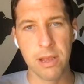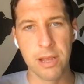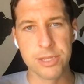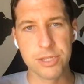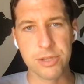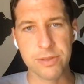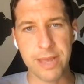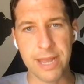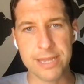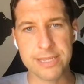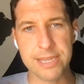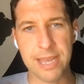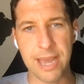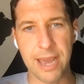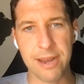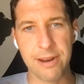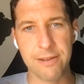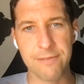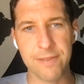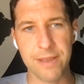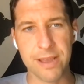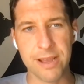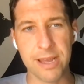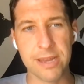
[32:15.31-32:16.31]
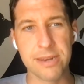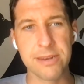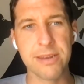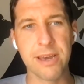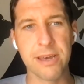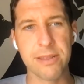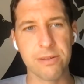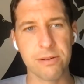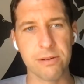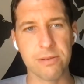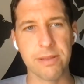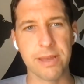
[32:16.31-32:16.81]
So that's kind of like
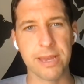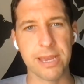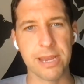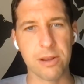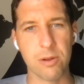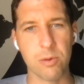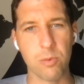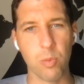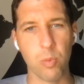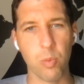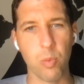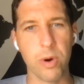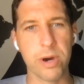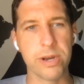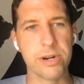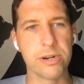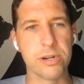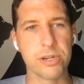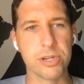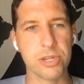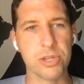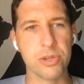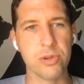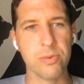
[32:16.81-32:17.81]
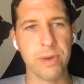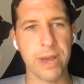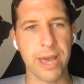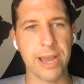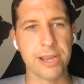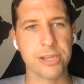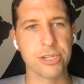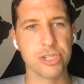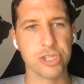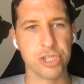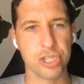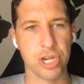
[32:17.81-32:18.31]
another like 1 or
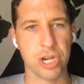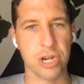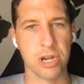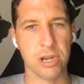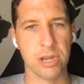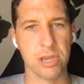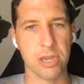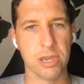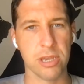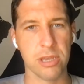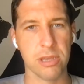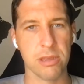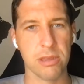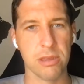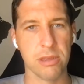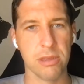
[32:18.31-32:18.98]
2x chunk.